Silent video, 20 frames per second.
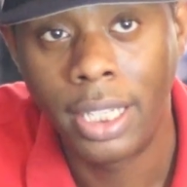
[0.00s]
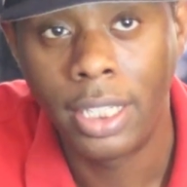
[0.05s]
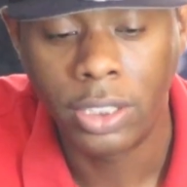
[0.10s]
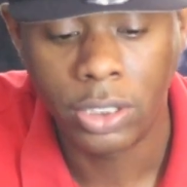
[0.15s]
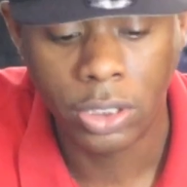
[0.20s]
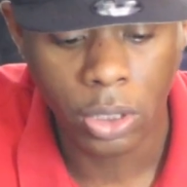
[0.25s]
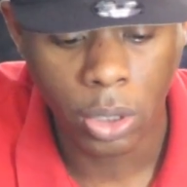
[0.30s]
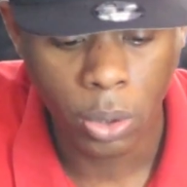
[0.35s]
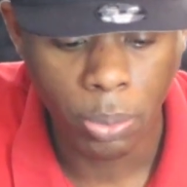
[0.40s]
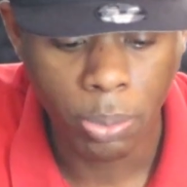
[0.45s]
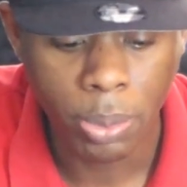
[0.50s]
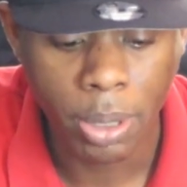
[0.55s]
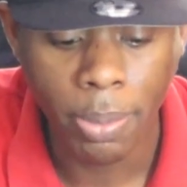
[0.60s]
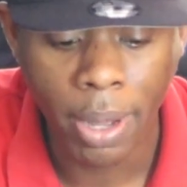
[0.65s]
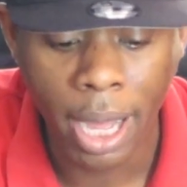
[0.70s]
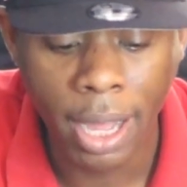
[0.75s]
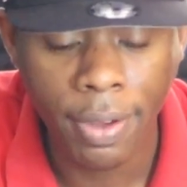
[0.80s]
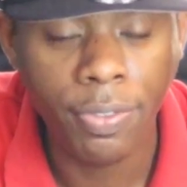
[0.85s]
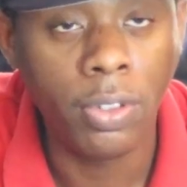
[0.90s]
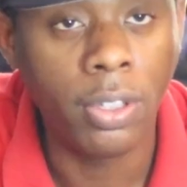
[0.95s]
So be
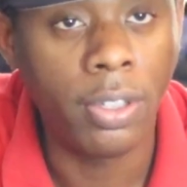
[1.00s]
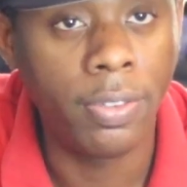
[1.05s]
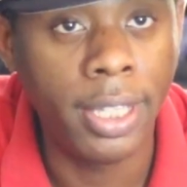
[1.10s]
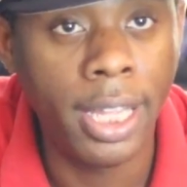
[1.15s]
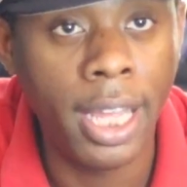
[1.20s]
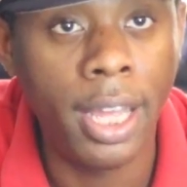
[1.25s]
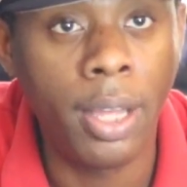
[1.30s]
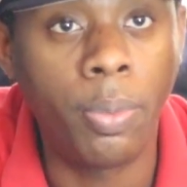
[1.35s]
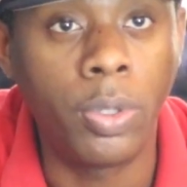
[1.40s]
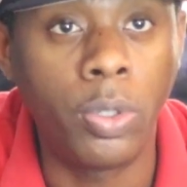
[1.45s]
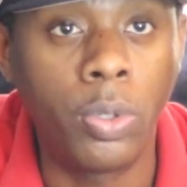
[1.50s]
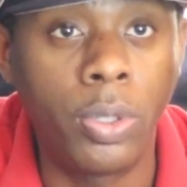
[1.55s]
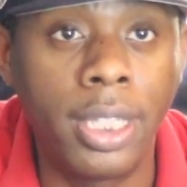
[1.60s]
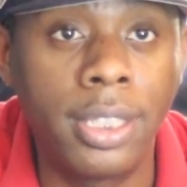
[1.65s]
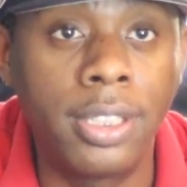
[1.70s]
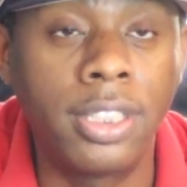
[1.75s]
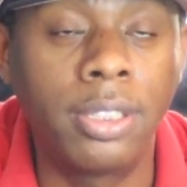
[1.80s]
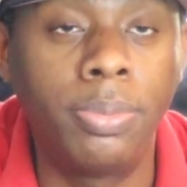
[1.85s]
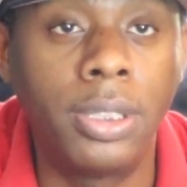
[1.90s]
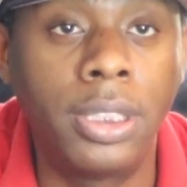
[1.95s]
mindful of that. When you
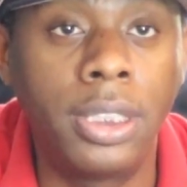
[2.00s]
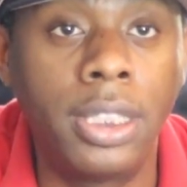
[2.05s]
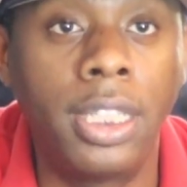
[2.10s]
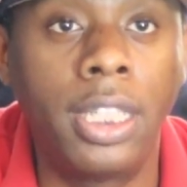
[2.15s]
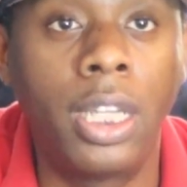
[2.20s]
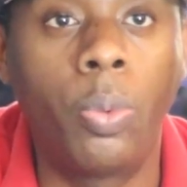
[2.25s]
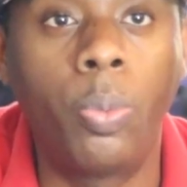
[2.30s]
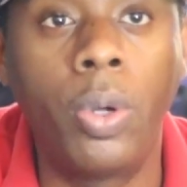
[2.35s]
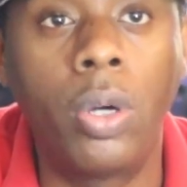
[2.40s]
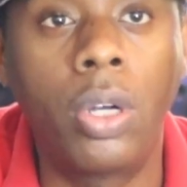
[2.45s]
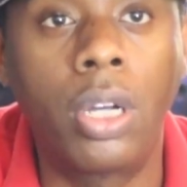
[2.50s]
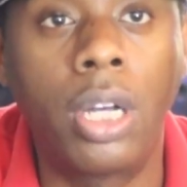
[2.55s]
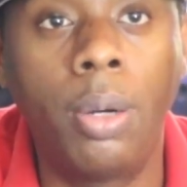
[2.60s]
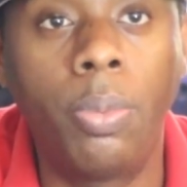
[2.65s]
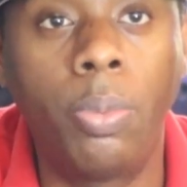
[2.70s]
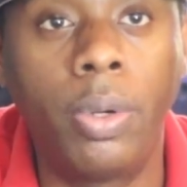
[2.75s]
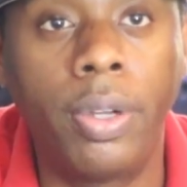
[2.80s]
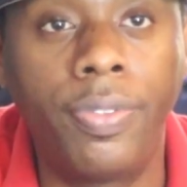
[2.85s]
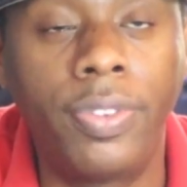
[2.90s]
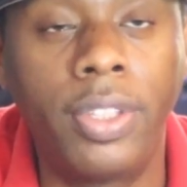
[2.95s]
get this machine, it will
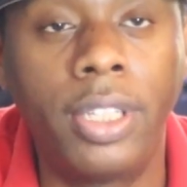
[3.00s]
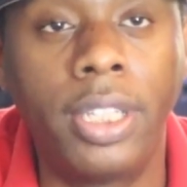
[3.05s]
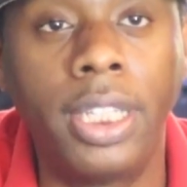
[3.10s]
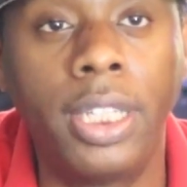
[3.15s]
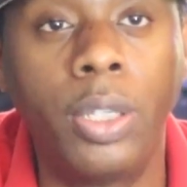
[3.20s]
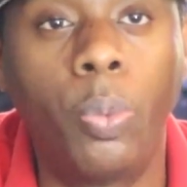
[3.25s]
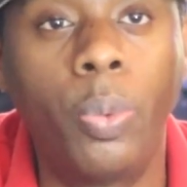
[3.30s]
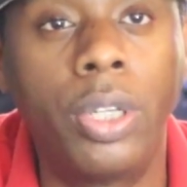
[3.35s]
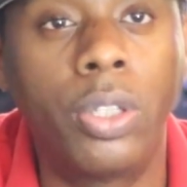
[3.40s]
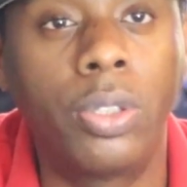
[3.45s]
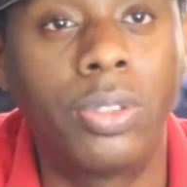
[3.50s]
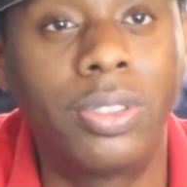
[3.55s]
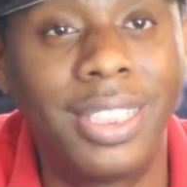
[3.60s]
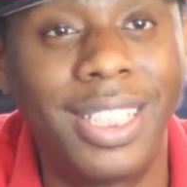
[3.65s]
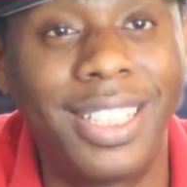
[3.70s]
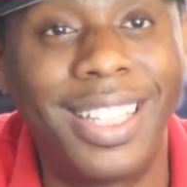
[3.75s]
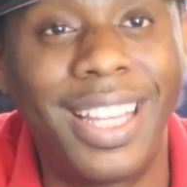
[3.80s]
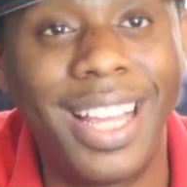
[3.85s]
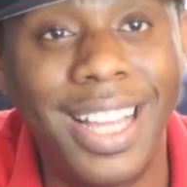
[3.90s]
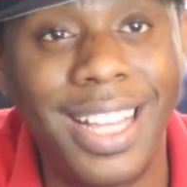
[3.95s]
come with the Windows
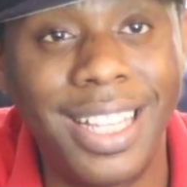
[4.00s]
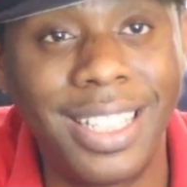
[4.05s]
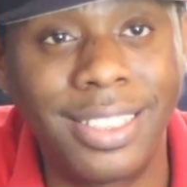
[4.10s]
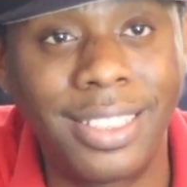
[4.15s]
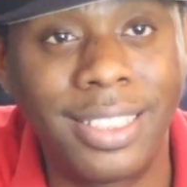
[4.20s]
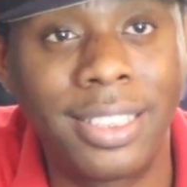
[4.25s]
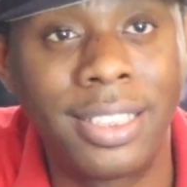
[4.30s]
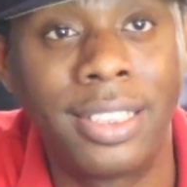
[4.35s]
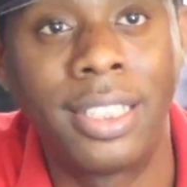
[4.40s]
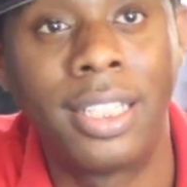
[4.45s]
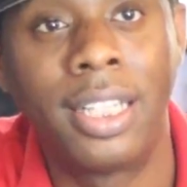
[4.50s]
10s,